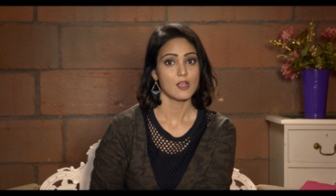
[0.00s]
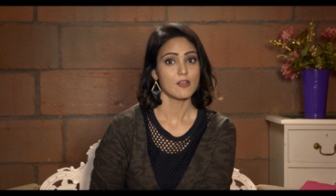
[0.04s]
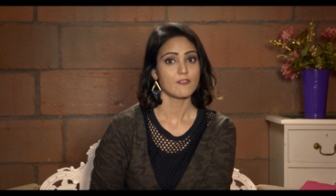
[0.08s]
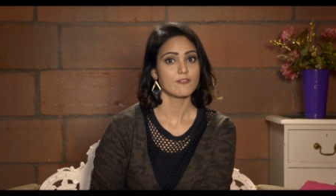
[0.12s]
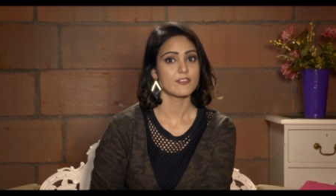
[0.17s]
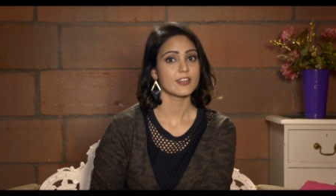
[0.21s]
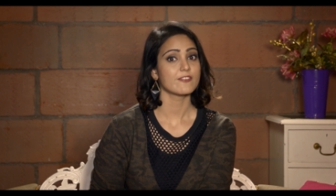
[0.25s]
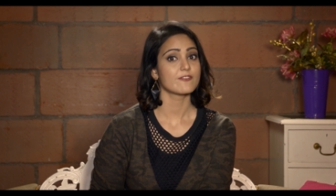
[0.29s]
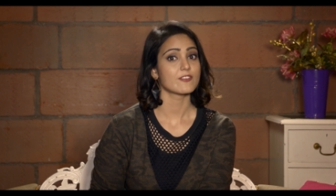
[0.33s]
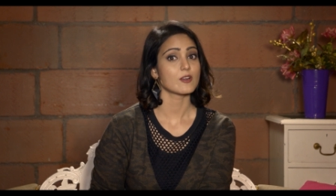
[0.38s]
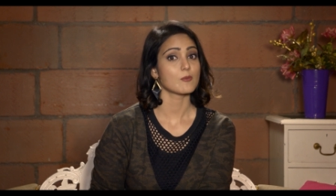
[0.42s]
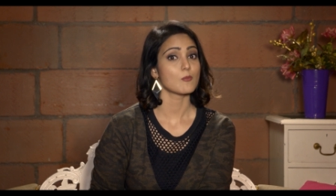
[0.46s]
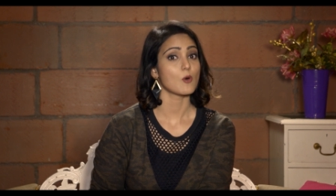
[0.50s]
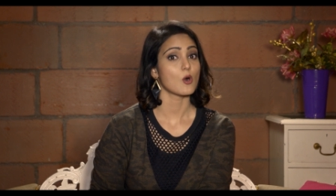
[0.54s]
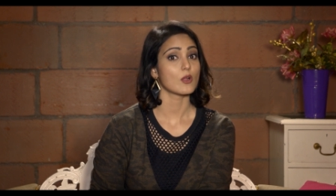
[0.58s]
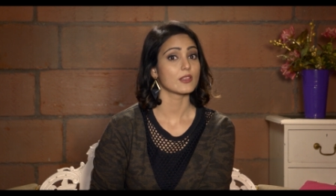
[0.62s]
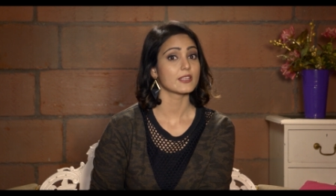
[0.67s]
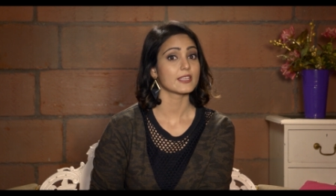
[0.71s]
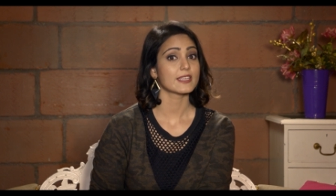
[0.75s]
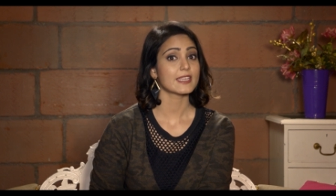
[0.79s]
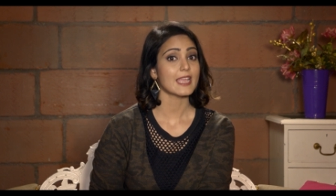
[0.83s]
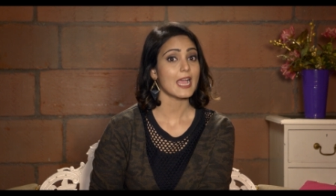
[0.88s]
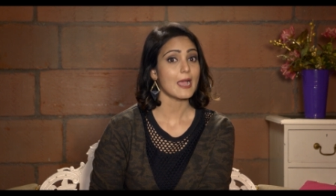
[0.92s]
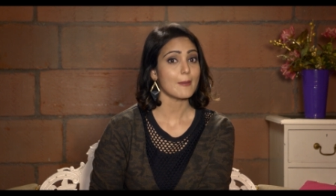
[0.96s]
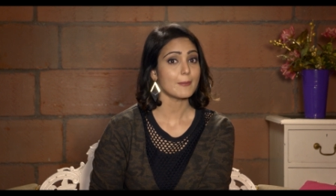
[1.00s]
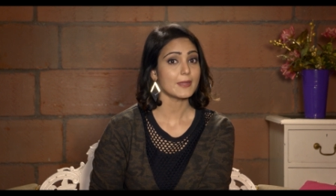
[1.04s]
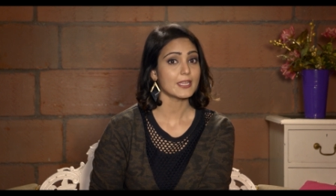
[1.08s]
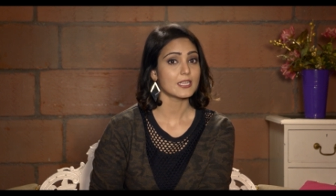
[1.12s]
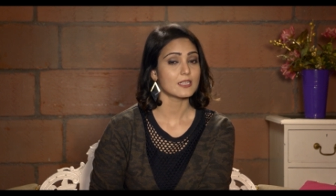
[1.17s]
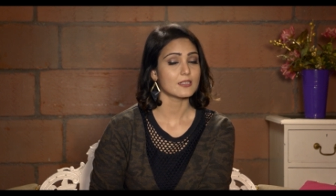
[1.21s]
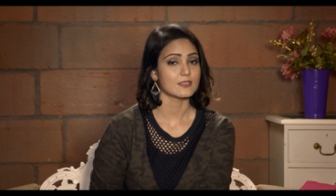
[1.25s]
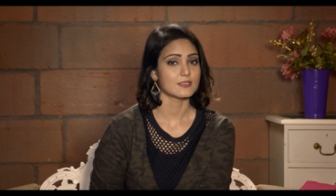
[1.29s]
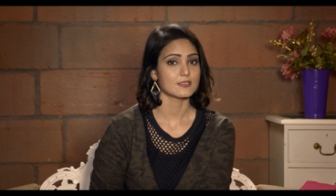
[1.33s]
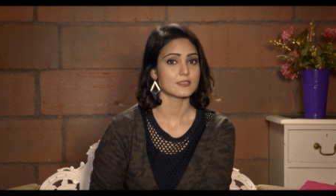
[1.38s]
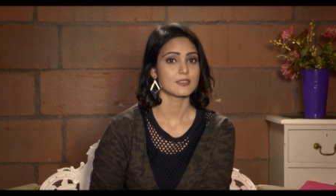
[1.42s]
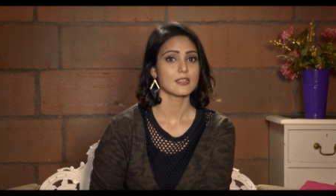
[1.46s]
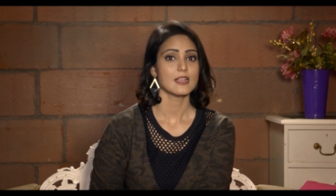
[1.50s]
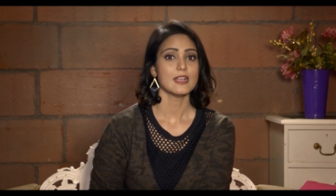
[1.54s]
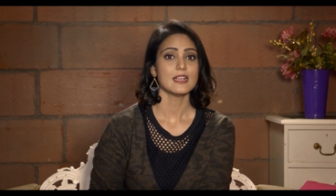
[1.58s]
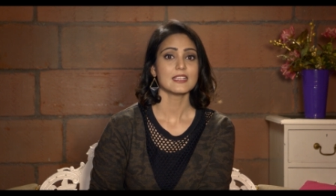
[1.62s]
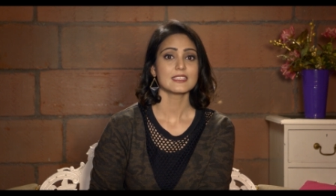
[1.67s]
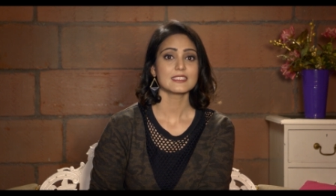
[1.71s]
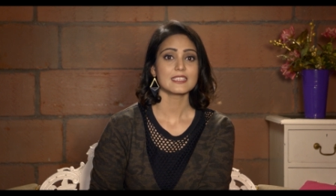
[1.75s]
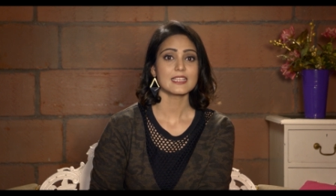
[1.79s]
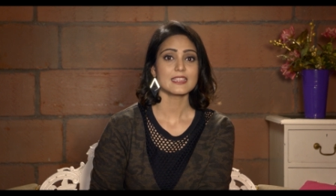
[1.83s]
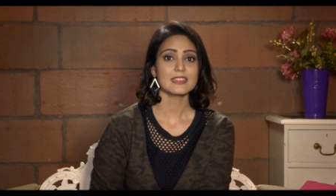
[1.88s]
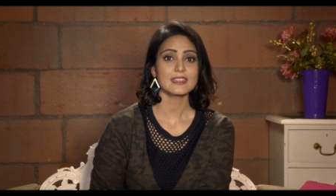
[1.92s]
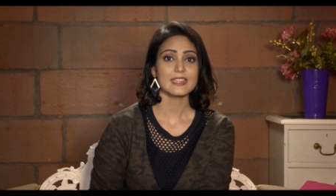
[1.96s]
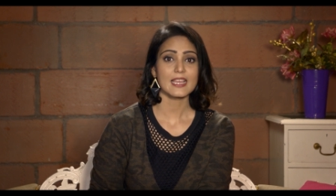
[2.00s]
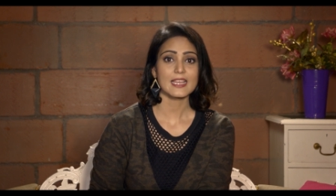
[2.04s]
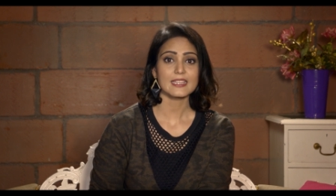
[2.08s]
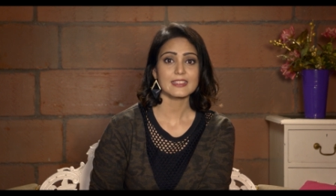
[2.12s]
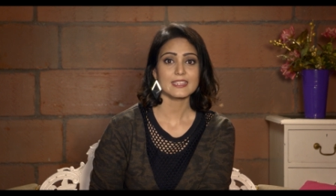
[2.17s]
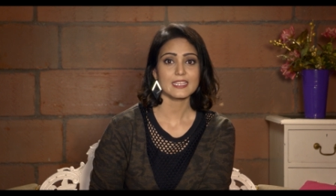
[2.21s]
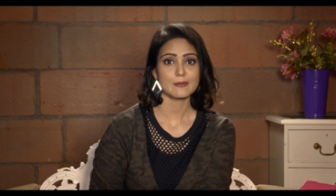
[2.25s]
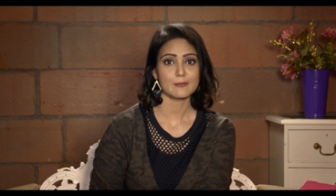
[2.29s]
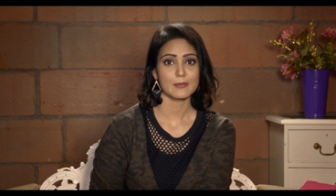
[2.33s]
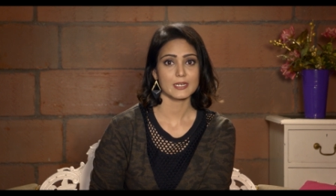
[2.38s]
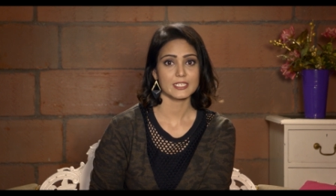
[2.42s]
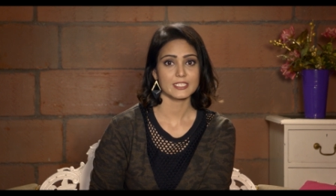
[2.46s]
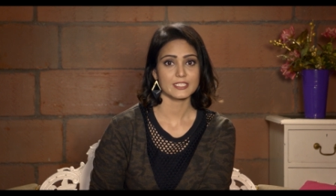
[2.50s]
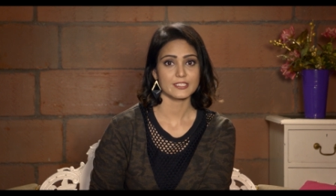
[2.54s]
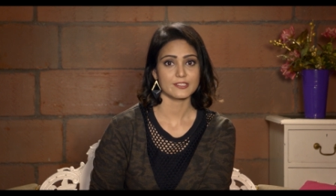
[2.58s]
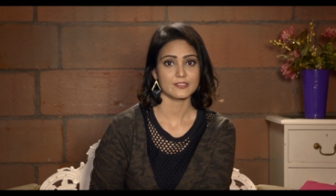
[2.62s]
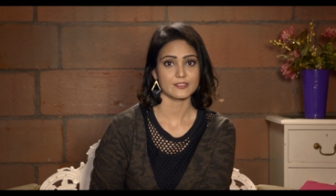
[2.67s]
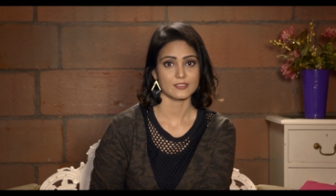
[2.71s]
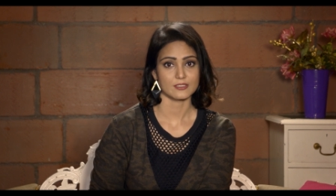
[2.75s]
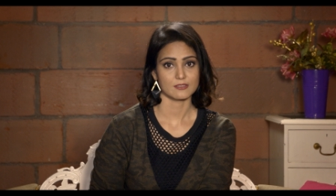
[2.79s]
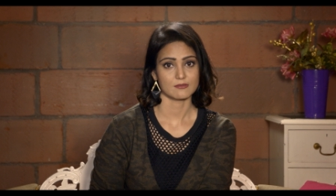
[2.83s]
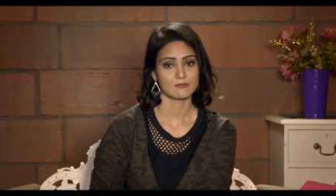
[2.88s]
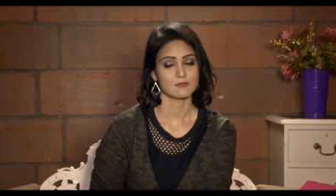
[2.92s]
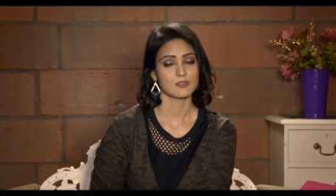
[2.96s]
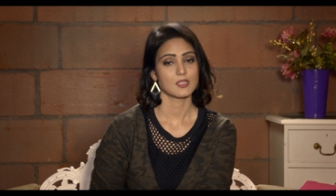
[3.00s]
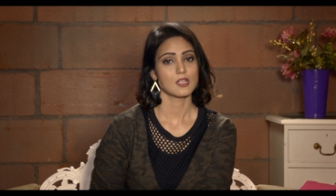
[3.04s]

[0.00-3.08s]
free from all the chemicals, synthetic material.